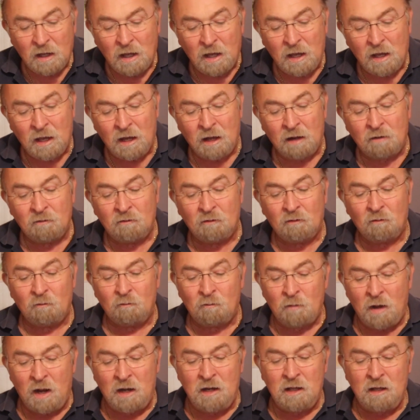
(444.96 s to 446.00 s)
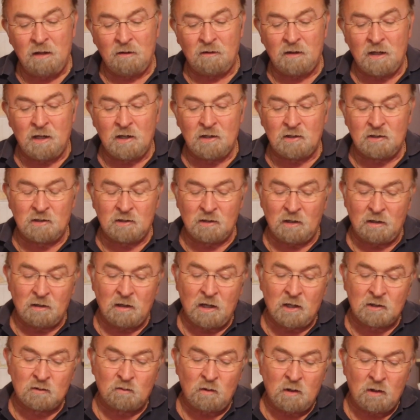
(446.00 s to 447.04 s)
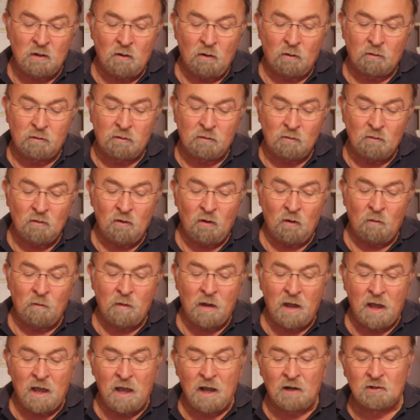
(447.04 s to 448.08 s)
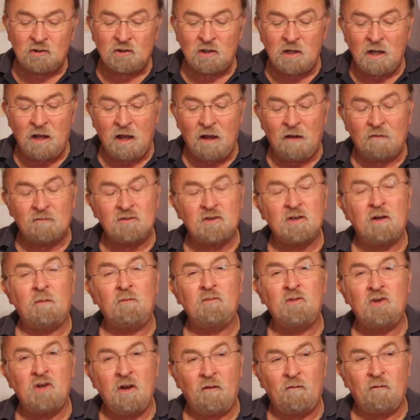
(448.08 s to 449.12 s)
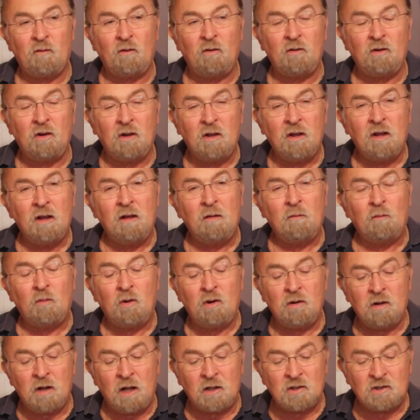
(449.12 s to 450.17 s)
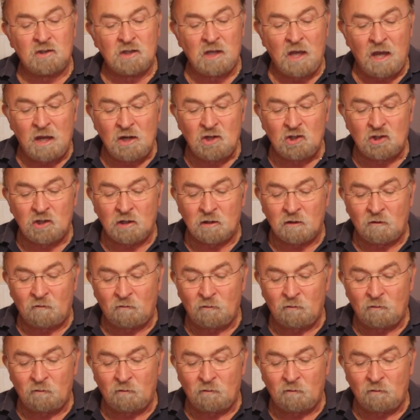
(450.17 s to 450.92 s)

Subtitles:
And many of these, as we go through them, actually have some different pronunciations.